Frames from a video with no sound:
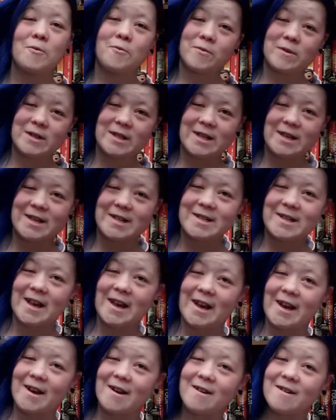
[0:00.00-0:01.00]
with this
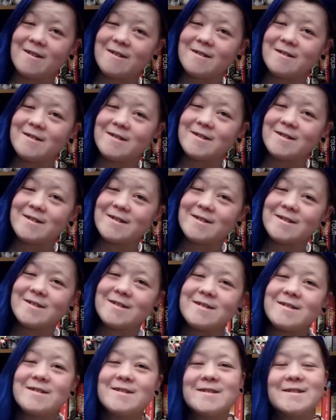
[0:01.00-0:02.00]
hair.
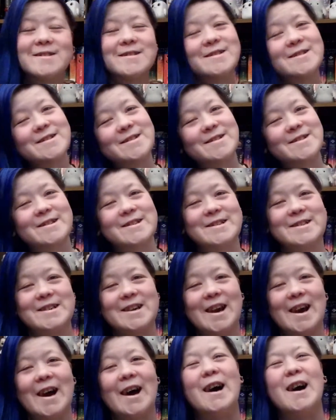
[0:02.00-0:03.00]

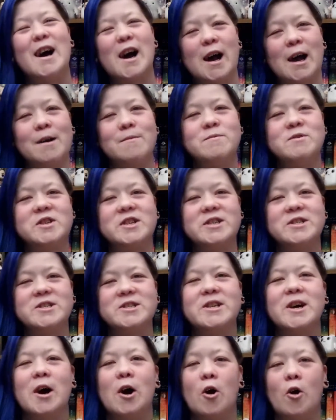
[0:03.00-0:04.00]
Yeah, I'm
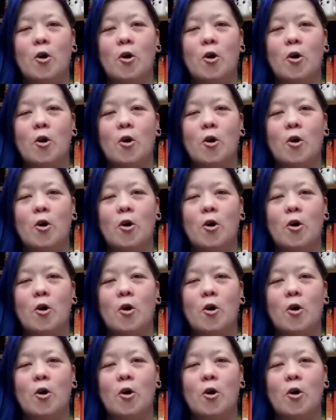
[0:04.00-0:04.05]
changing it,